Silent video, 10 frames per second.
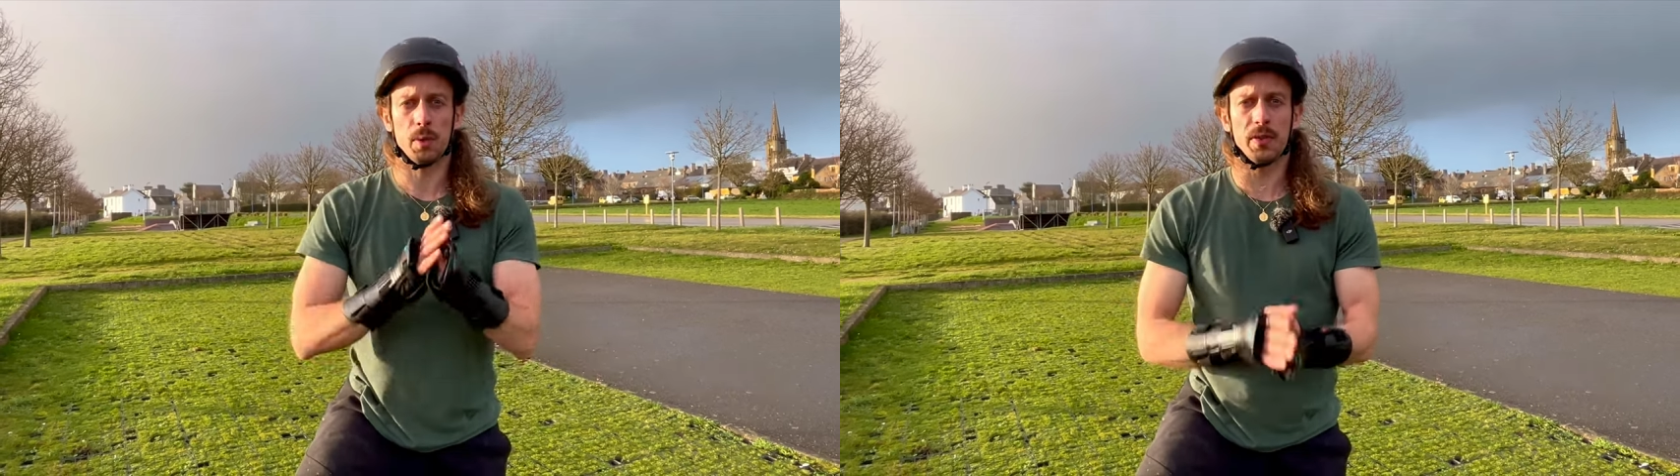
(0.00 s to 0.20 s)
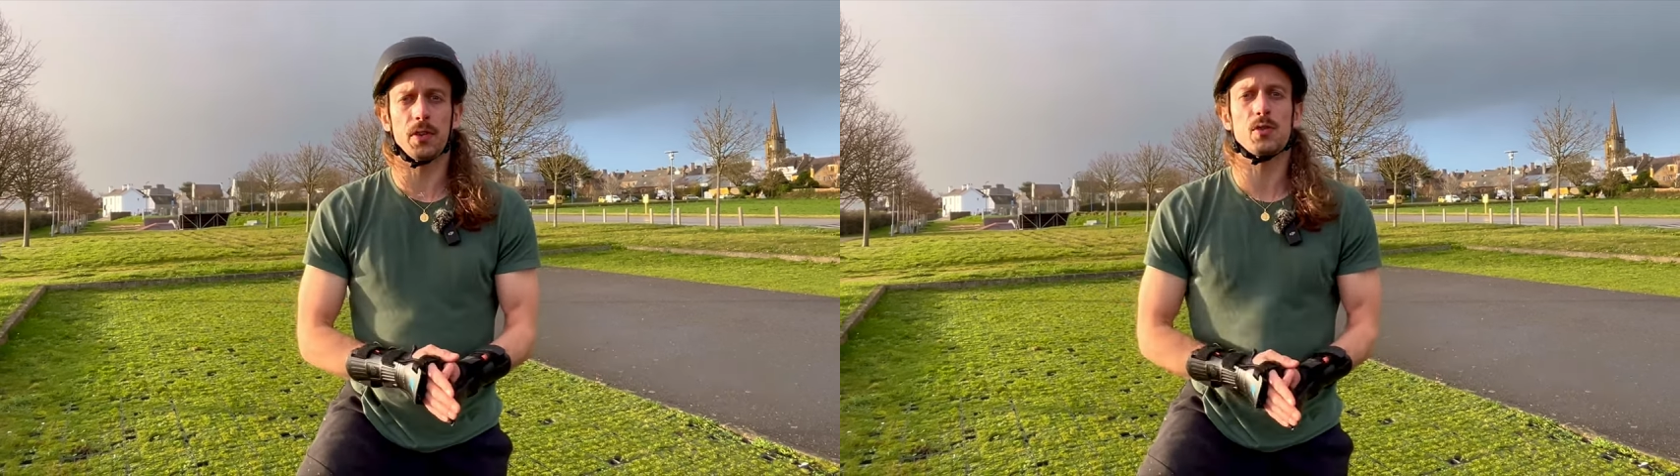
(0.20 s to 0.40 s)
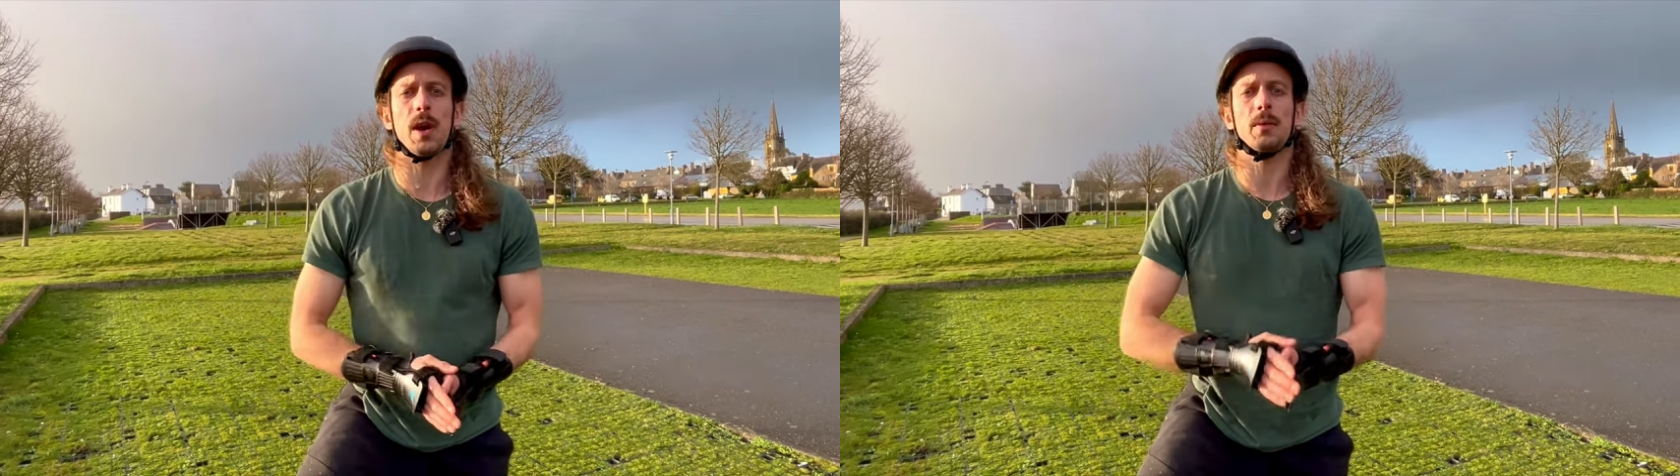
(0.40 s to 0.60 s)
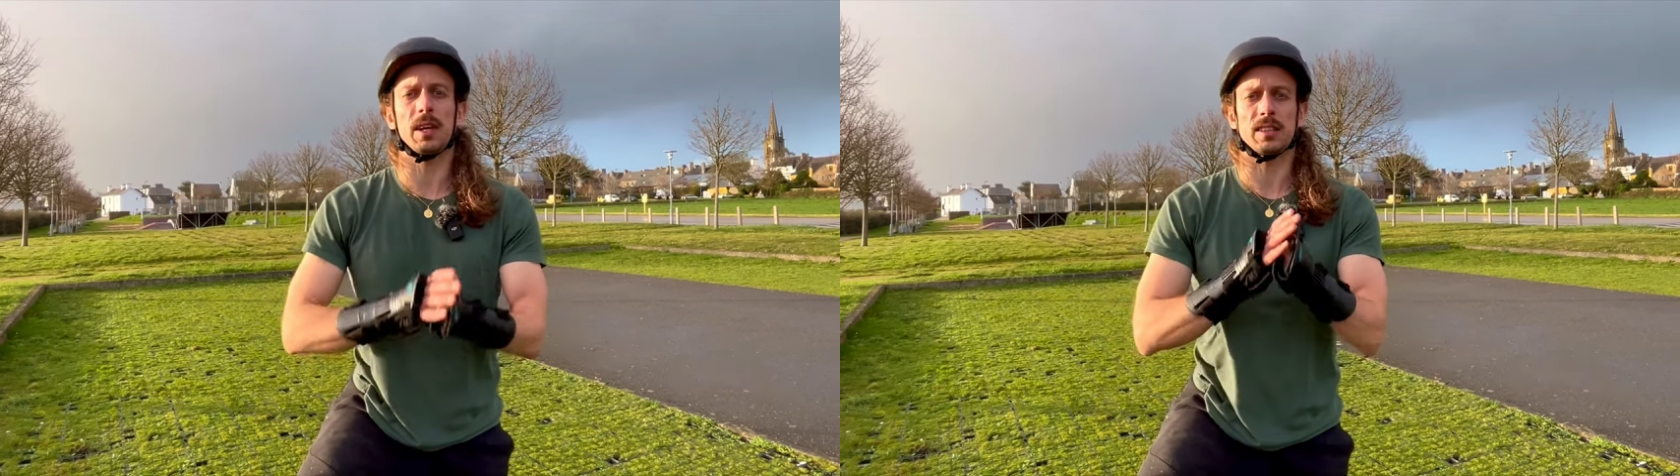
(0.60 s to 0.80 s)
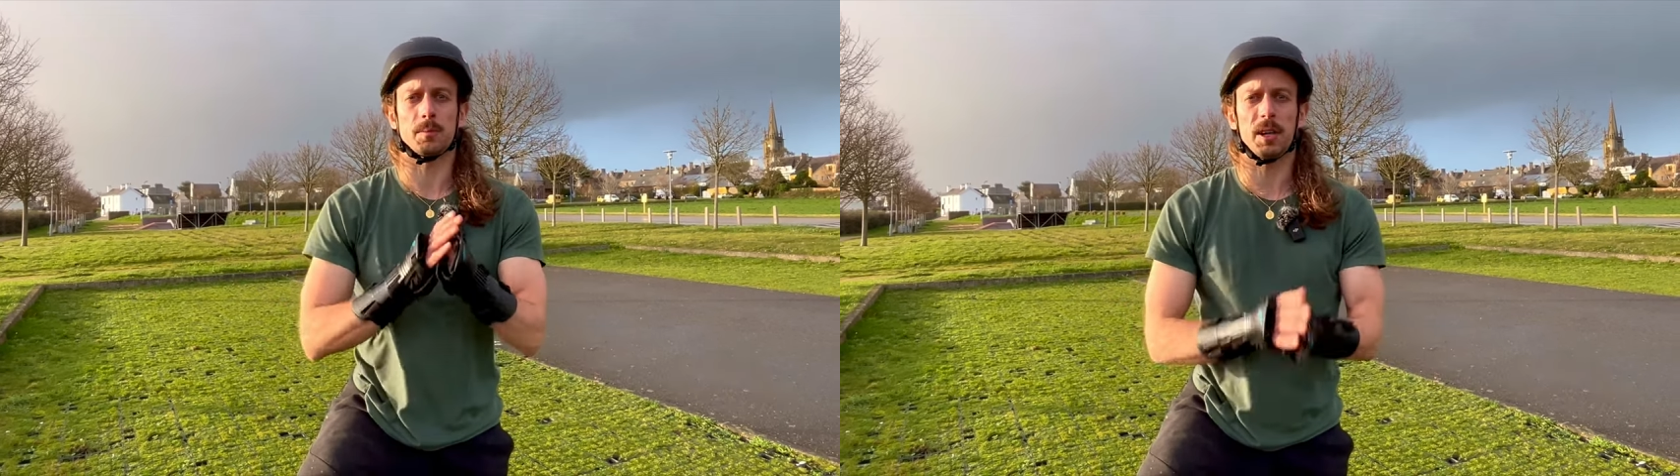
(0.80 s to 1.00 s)
with the ground
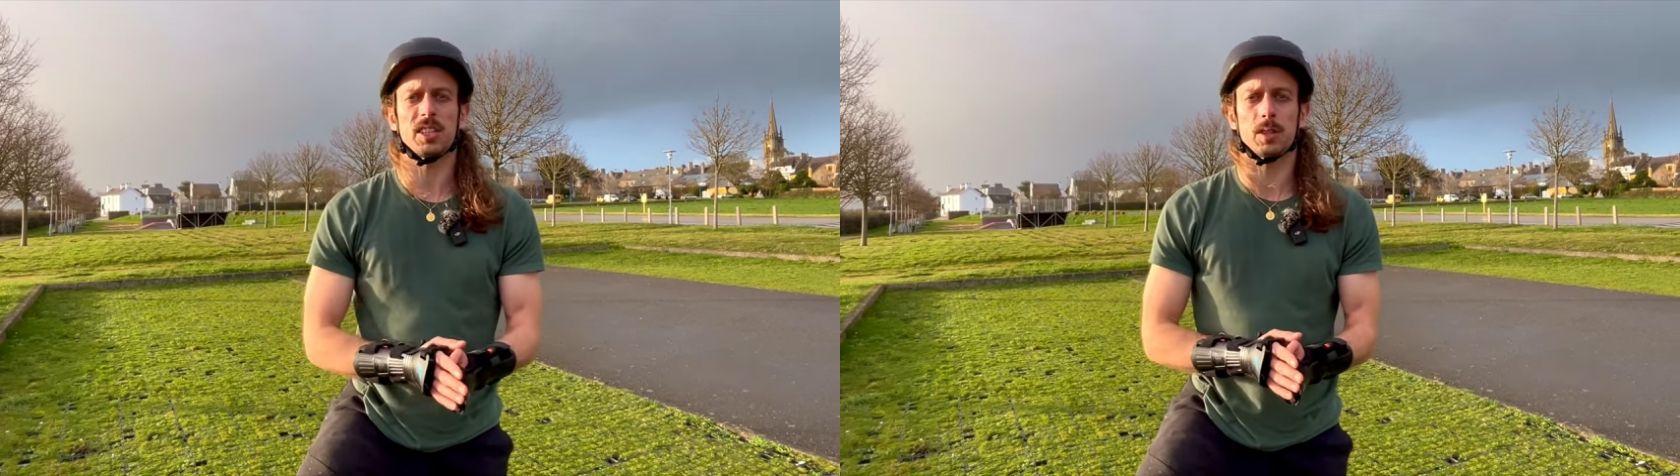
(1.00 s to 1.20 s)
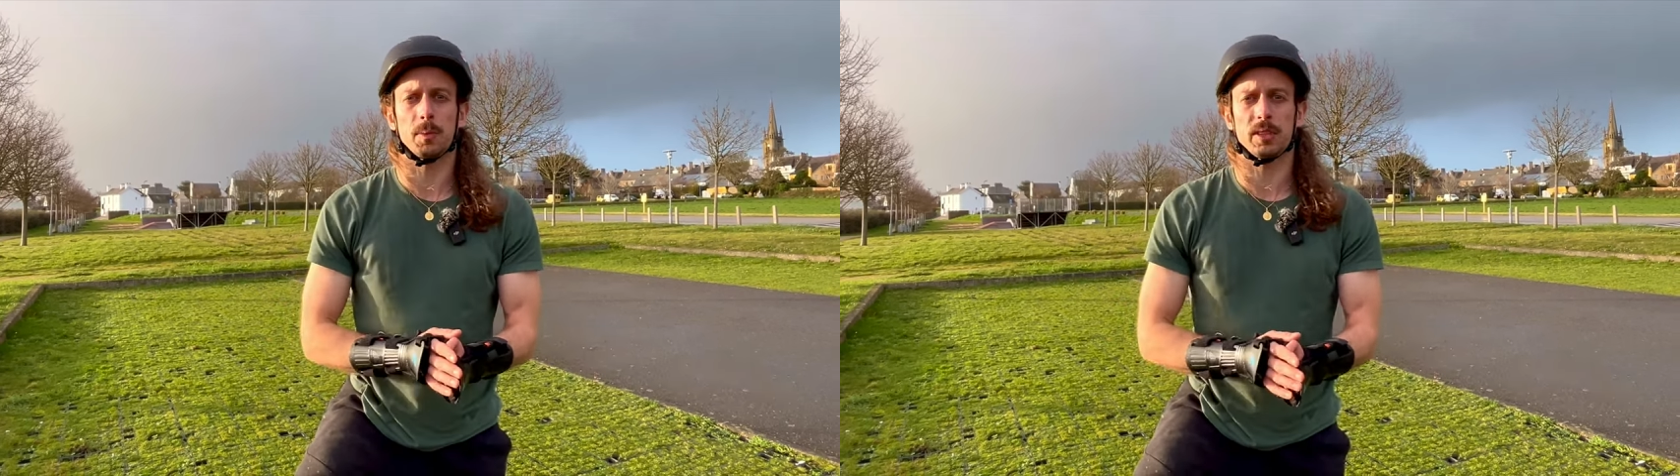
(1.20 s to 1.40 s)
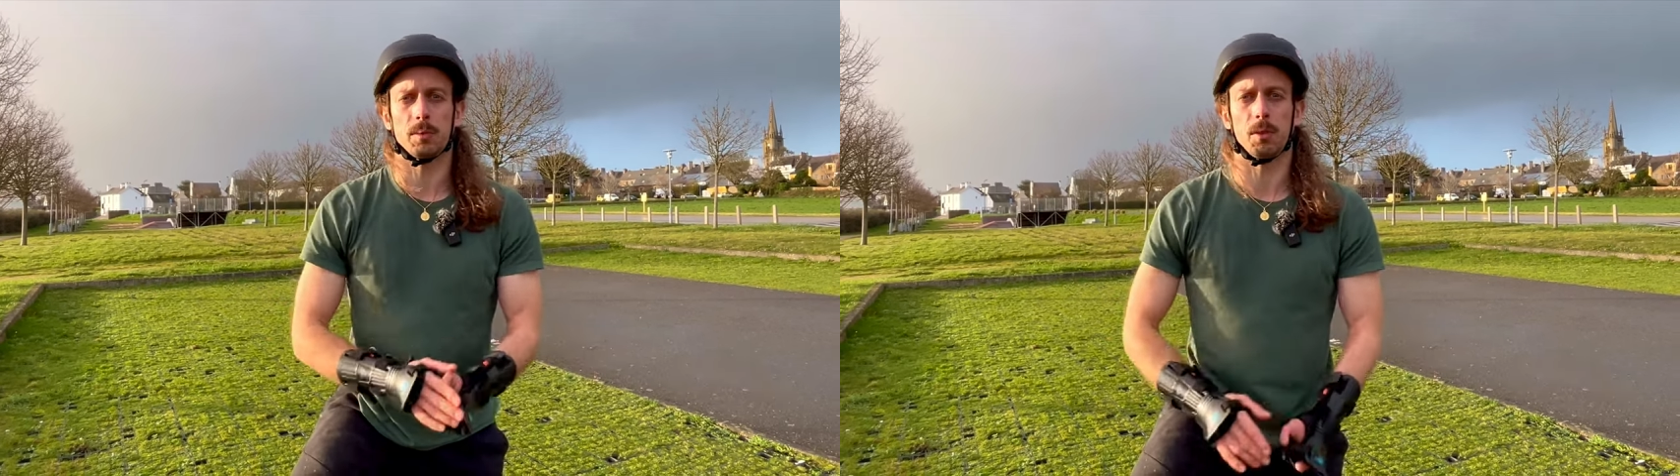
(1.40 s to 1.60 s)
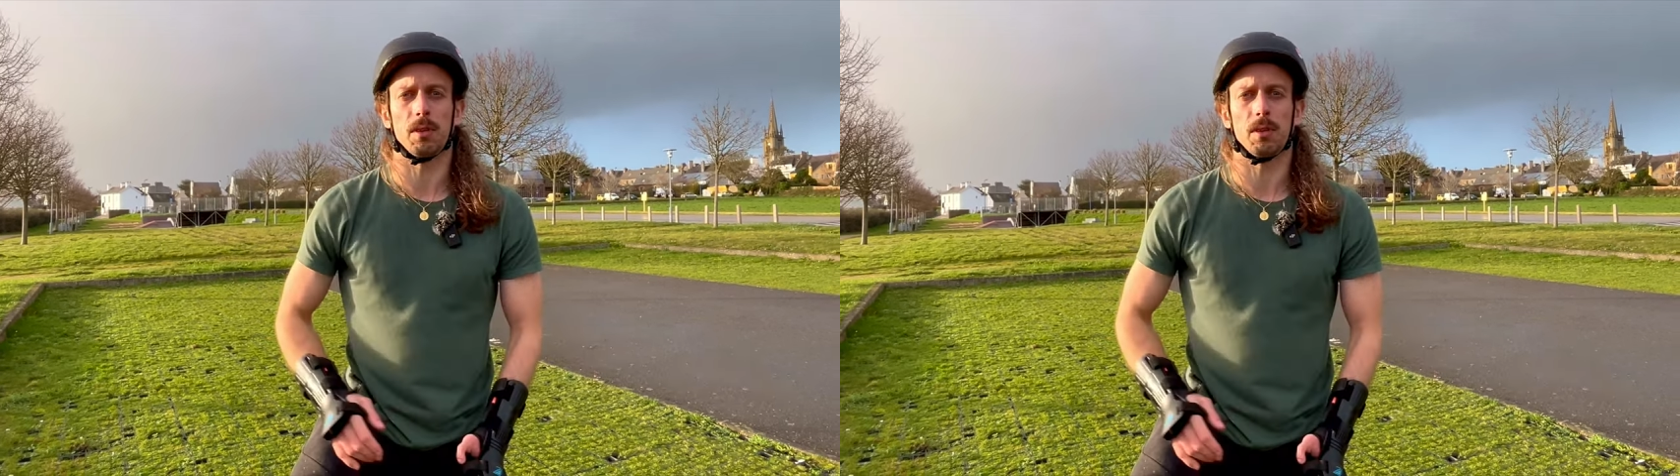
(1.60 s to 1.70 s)
as much as possible.